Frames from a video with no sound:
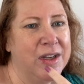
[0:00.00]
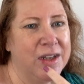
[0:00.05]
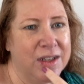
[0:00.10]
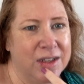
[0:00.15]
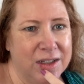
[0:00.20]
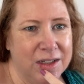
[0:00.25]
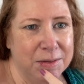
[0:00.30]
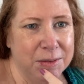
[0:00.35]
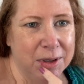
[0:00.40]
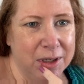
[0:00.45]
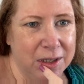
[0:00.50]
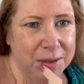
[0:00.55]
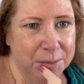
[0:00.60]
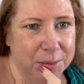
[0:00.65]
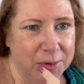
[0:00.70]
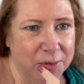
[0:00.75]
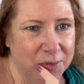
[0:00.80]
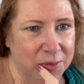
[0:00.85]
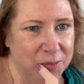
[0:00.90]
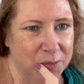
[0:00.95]
Do you know my lip?
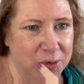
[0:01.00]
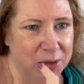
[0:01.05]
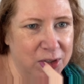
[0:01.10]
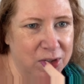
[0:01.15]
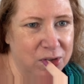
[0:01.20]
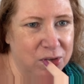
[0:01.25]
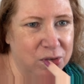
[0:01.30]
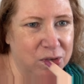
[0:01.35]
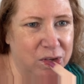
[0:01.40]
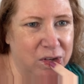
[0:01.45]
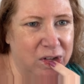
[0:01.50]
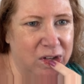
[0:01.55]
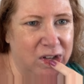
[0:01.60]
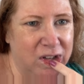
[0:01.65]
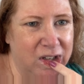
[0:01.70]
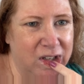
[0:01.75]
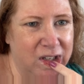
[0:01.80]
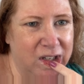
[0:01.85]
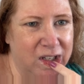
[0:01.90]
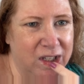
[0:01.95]
It's been really
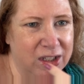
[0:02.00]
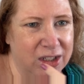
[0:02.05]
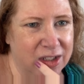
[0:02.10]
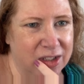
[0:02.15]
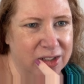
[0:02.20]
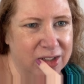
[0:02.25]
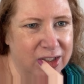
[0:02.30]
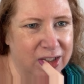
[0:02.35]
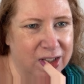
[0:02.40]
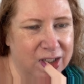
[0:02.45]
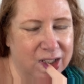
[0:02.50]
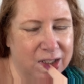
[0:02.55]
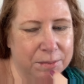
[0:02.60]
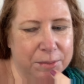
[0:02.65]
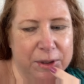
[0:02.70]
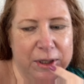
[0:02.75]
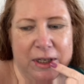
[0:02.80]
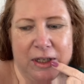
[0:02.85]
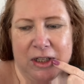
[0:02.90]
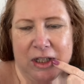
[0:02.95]
dry and just like
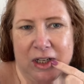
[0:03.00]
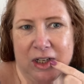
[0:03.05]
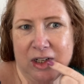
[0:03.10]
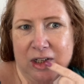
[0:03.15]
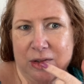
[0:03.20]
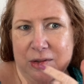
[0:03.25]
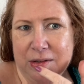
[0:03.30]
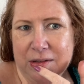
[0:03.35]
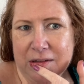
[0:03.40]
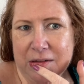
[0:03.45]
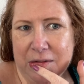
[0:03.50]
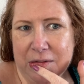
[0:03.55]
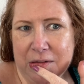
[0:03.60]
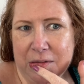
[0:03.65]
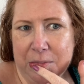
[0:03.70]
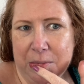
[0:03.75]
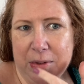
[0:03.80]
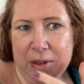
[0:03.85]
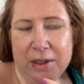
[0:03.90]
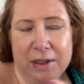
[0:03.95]
peeling. I don't know what's going
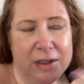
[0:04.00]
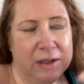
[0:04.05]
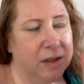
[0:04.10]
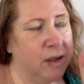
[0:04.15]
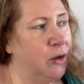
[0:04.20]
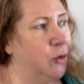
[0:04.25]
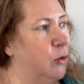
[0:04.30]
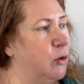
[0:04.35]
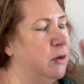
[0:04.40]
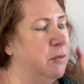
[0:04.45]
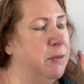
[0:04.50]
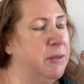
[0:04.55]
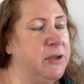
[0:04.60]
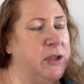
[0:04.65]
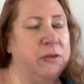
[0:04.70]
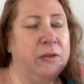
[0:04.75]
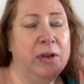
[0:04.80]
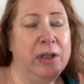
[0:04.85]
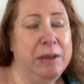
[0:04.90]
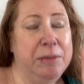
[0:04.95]
on with it. I ordered
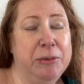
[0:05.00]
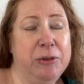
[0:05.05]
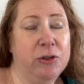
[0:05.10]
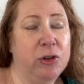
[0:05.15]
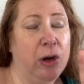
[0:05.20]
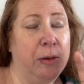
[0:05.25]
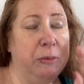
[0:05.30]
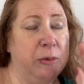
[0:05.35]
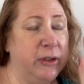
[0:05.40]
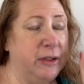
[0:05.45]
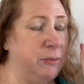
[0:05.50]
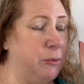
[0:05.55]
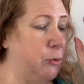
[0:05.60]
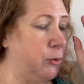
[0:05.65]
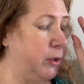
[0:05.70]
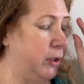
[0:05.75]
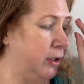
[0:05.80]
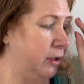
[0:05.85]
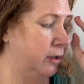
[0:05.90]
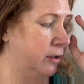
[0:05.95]
myself a lip scrub this
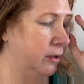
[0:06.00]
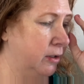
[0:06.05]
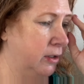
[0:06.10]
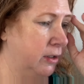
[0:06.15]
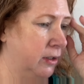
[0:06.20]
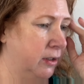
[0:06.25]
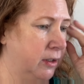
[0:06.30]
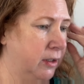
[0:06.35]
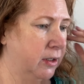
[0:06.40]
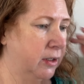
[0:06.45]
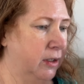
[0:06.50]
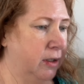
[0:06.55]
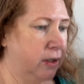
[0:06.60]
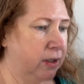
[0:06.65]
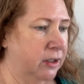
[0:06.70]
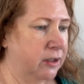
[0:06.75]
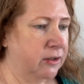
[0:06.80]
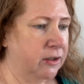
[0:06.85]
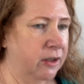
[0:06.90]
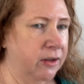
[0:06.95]
morning
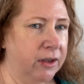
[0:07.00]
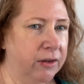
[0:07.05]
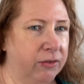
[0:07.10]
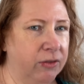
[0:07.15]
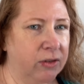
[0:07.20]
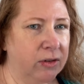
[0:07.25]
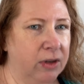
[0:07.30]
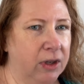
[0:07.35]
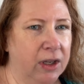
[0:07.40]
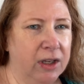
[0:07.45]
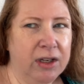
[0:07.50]
because I don't think I've, I